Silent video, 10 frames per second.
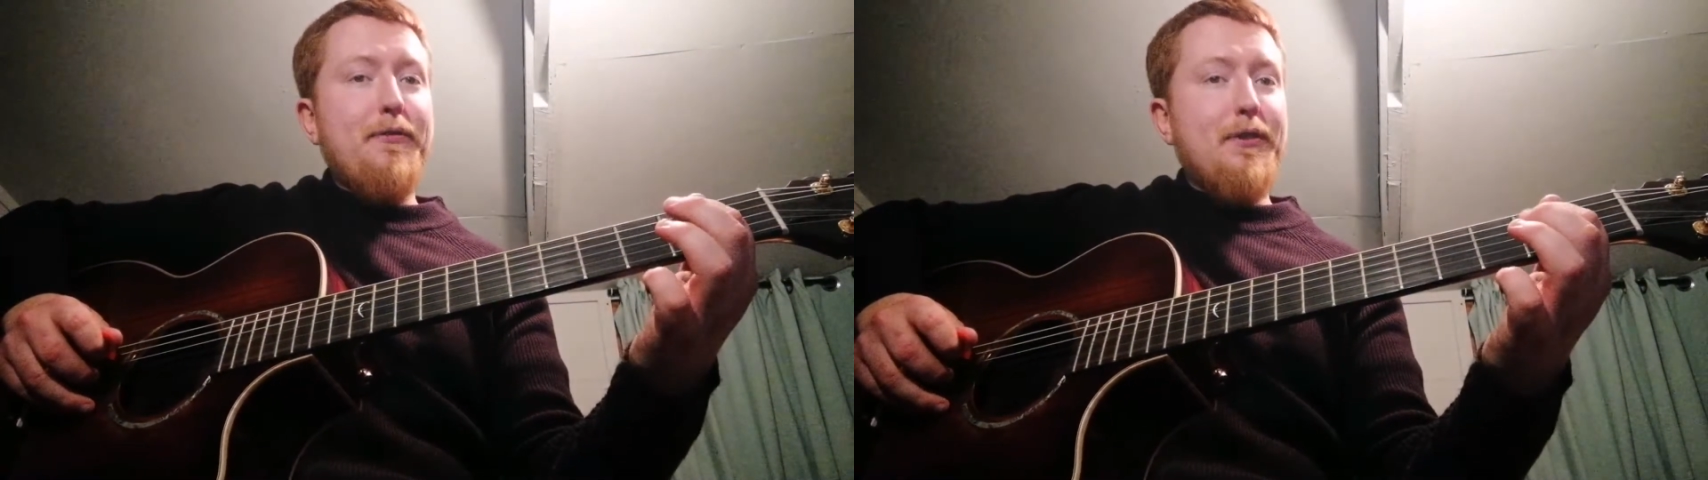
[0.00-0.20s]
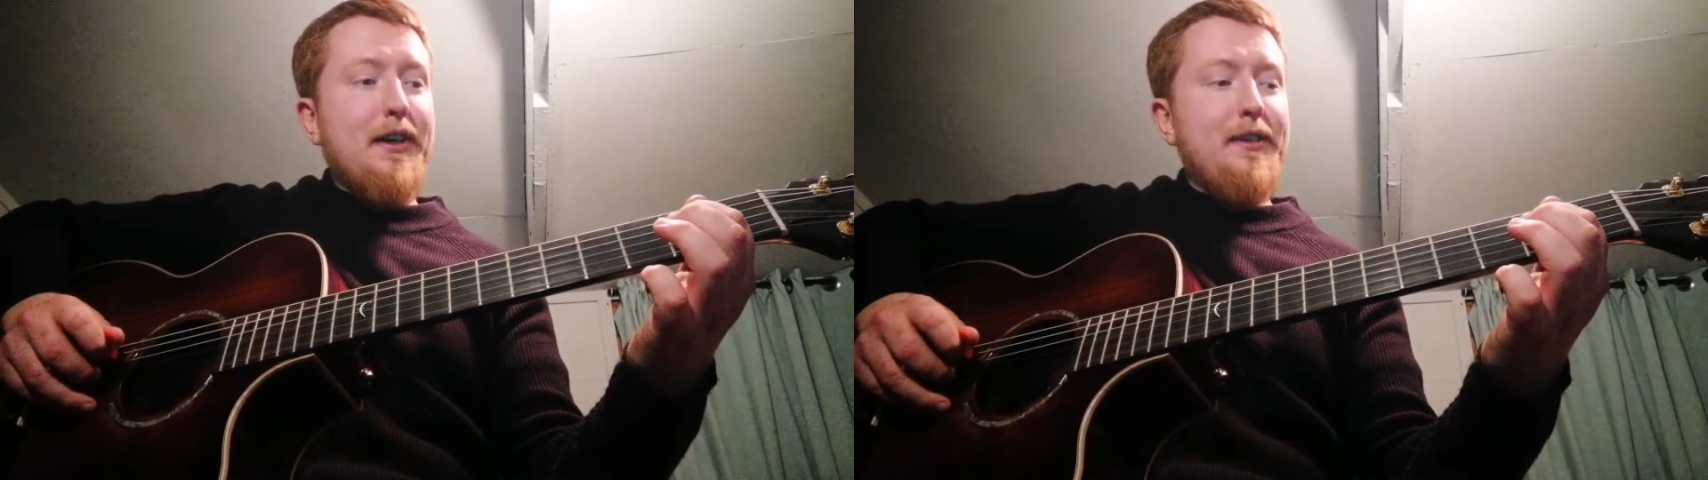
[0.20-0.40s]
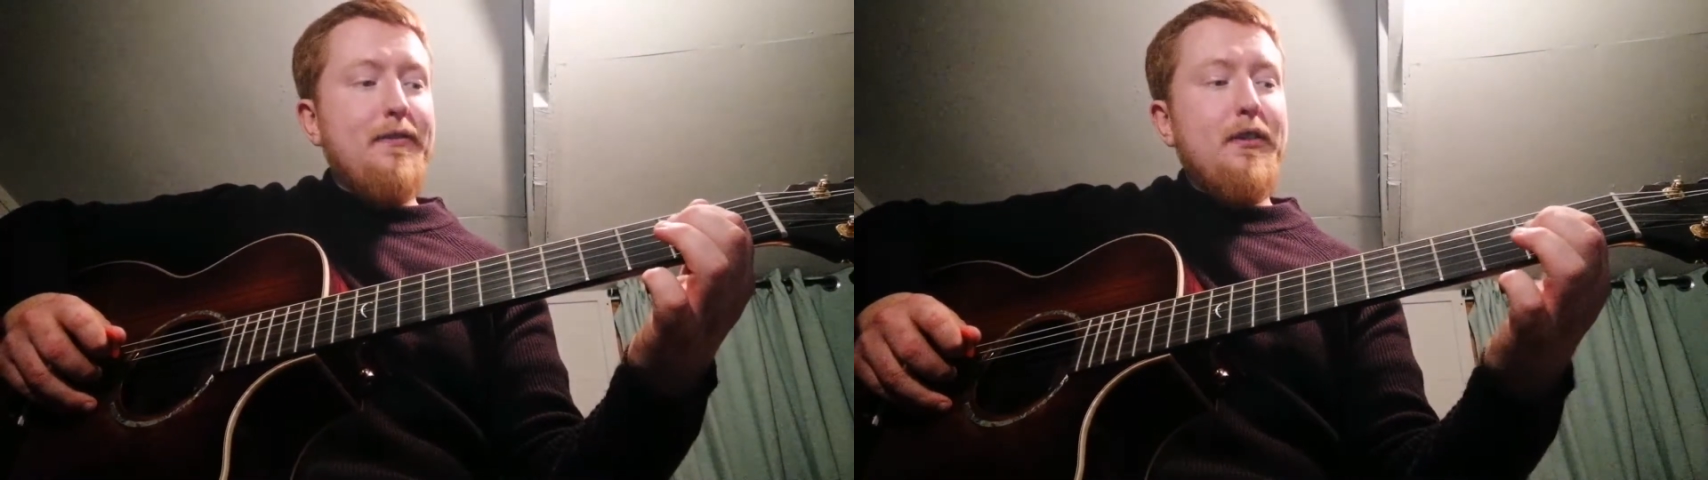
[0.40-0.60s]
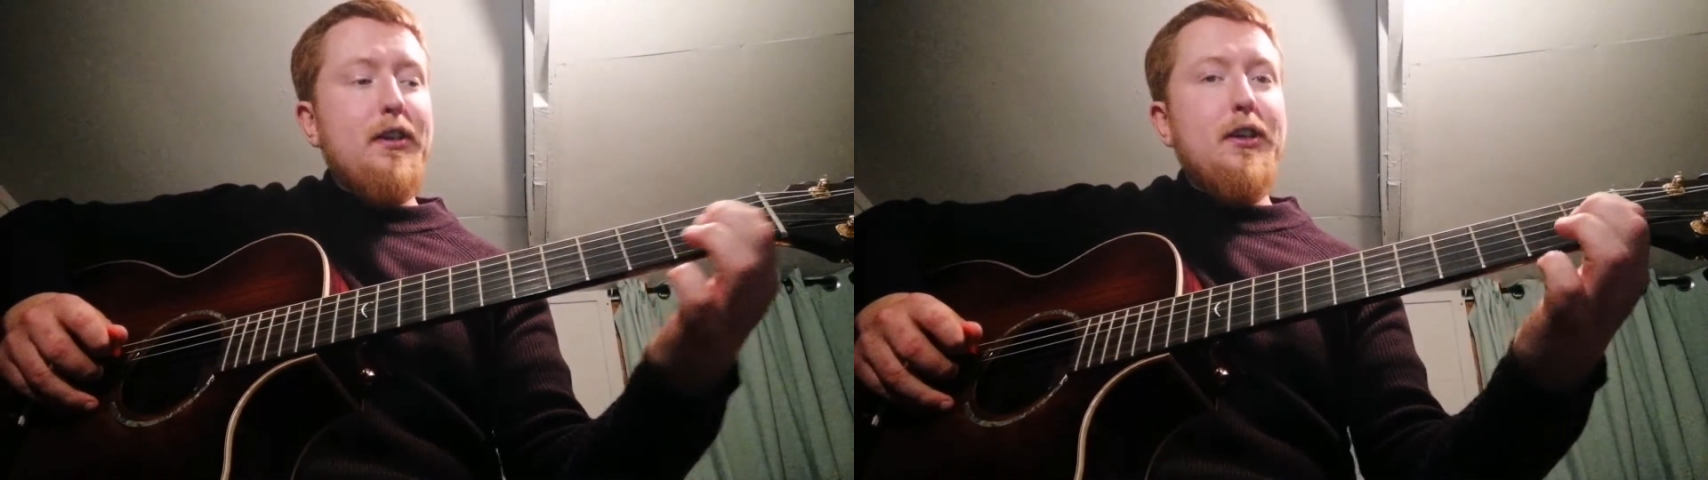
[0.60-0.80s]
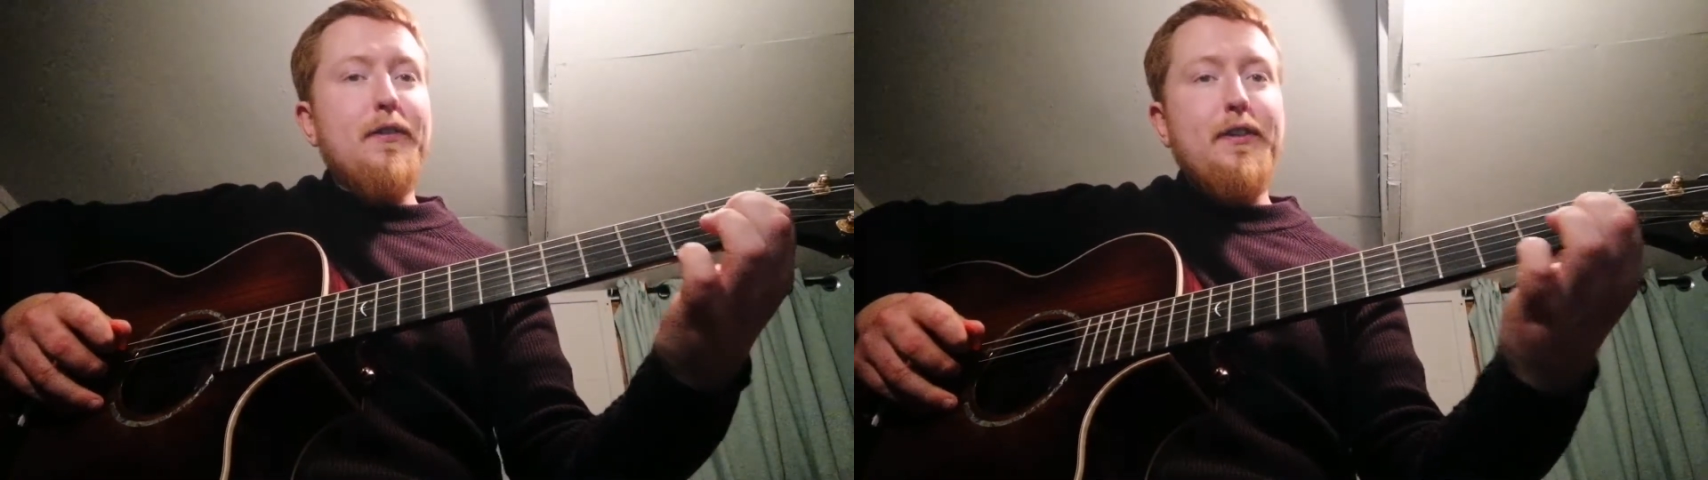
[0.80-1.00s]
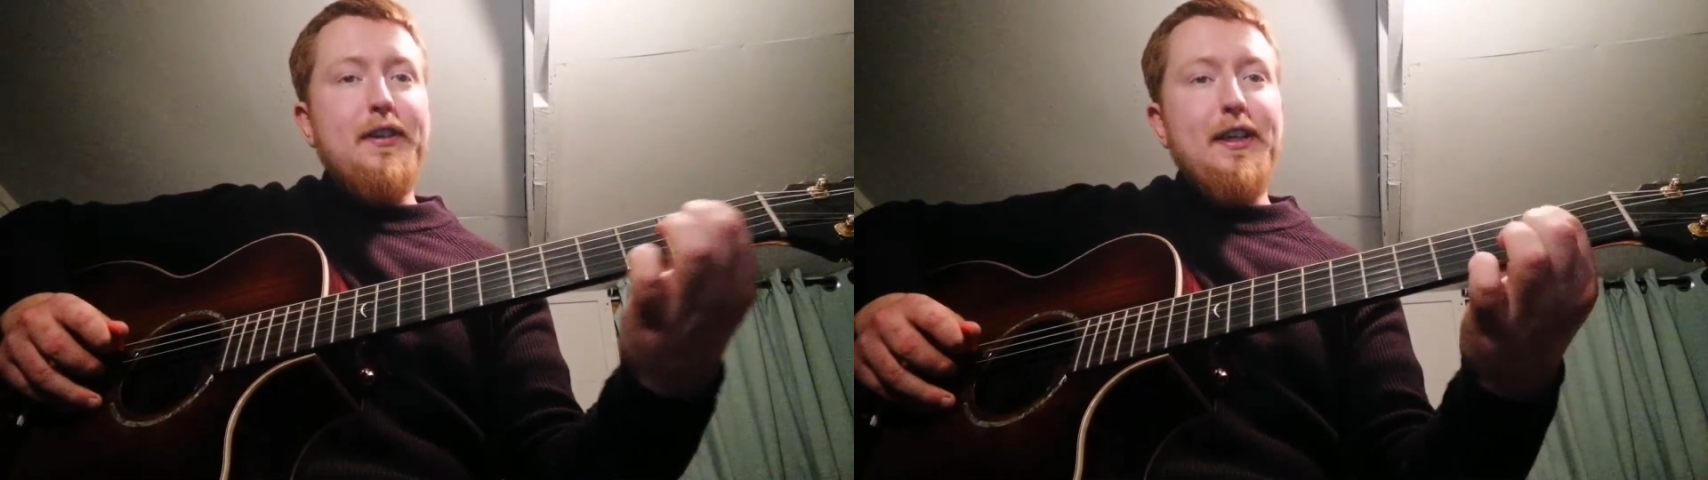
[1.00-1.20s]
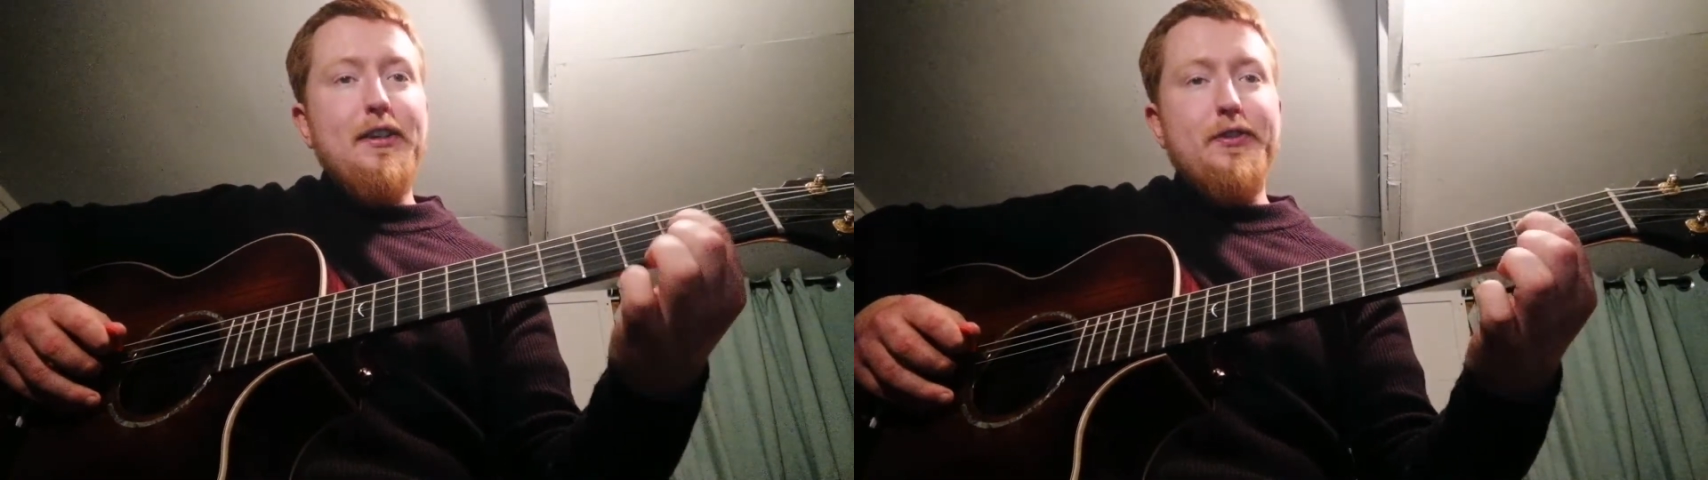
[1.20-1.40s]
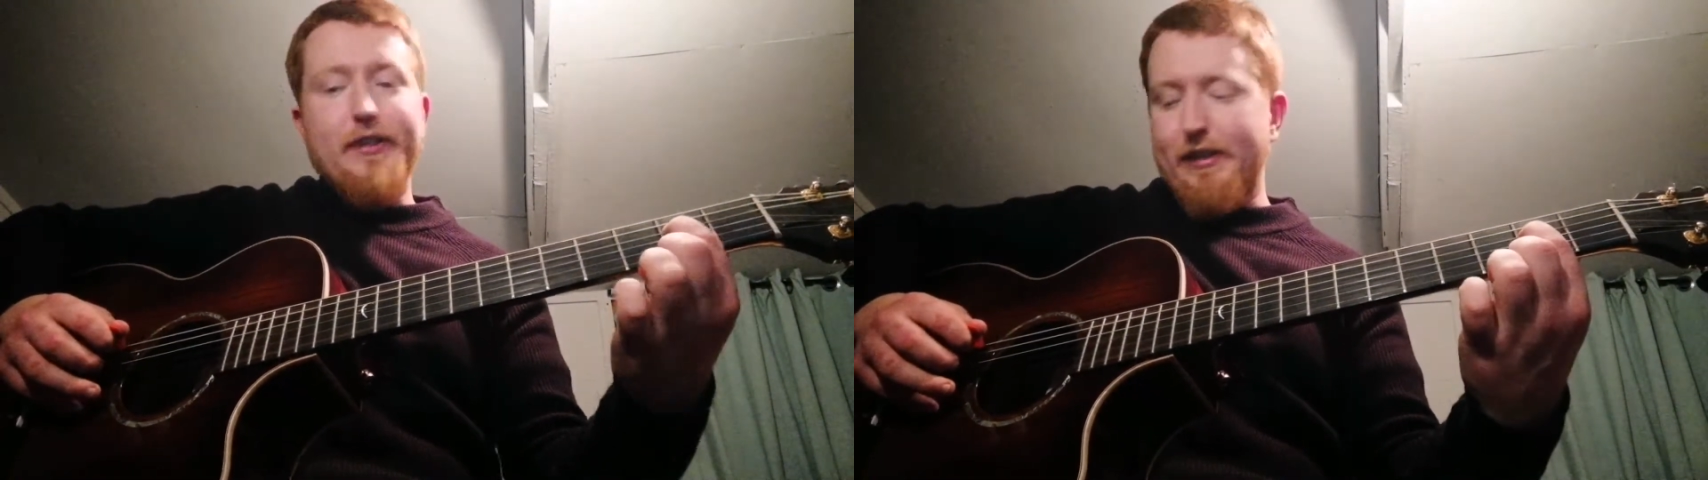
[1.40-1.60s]
fret of the D
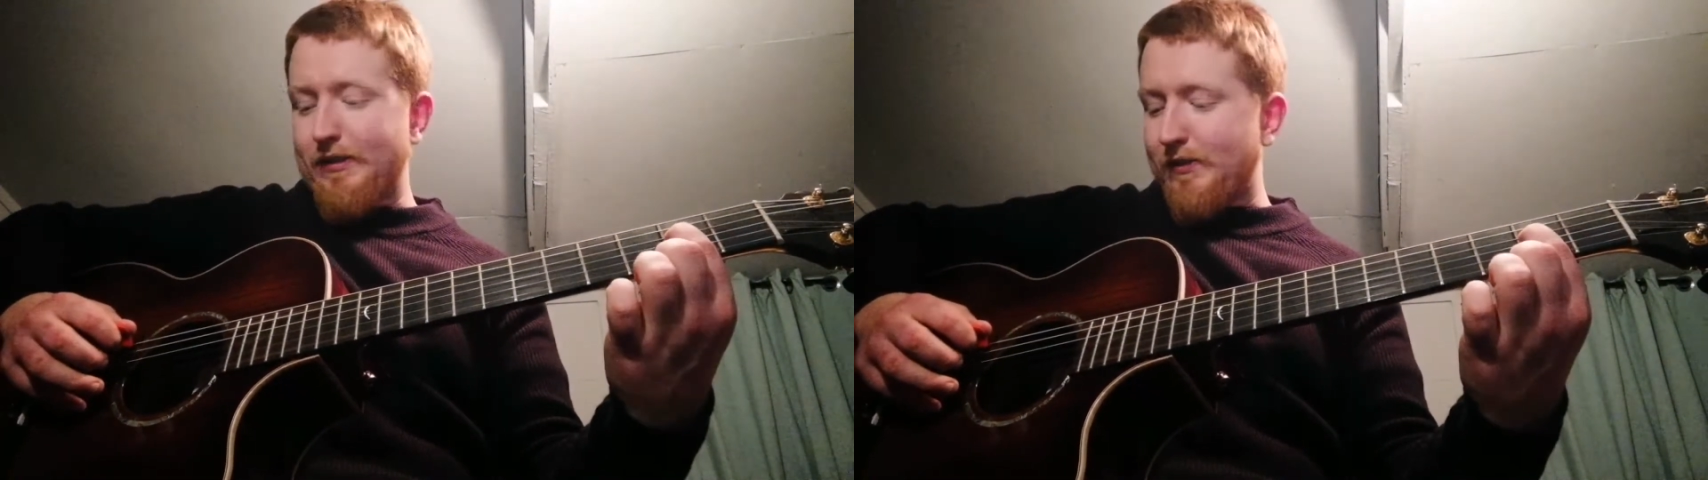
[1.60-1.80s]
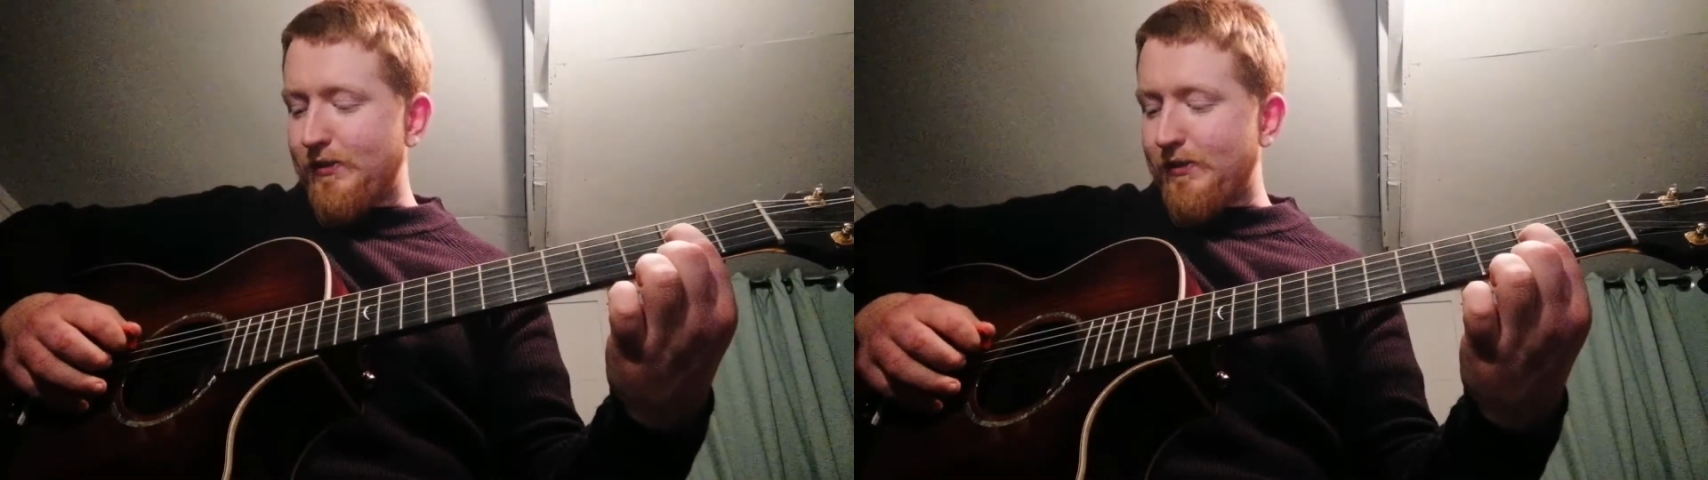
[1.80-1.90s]
string.